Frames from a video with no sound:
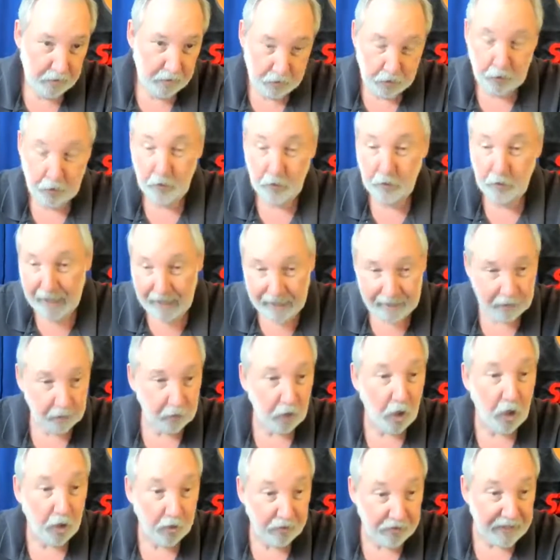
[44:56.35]
to handle
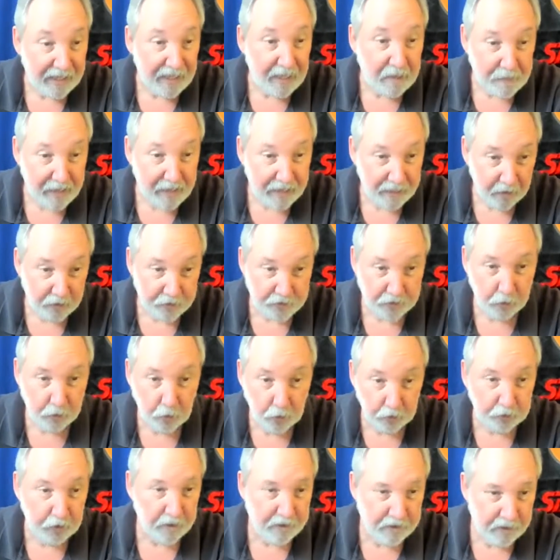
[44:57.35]
all the emails, to
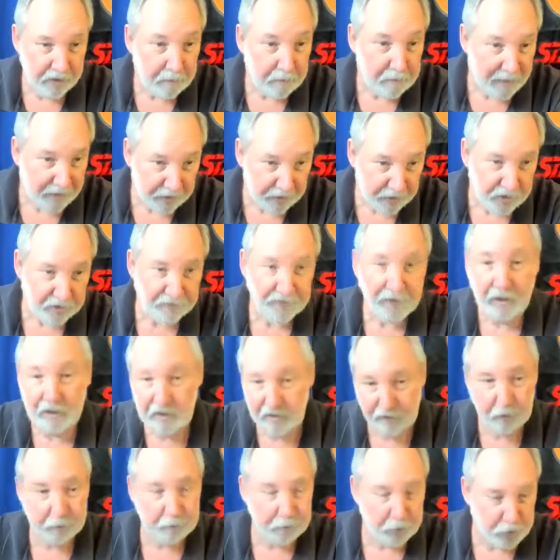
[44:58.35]
hold all the emails of all
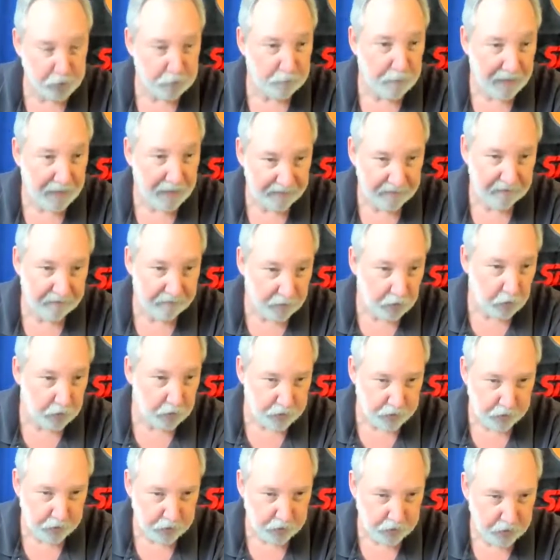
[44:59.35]
of your prospective
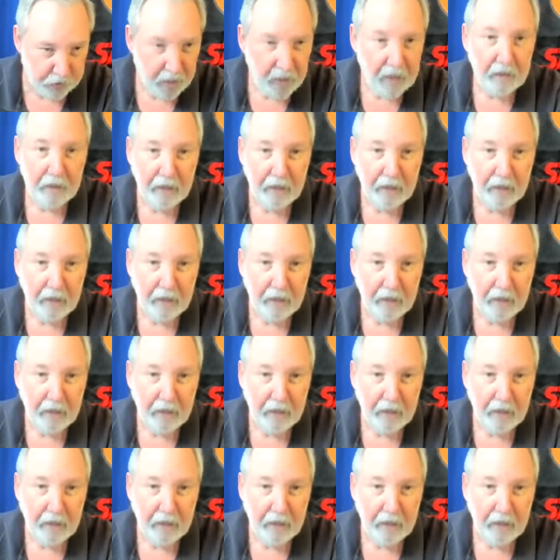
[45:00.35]
users.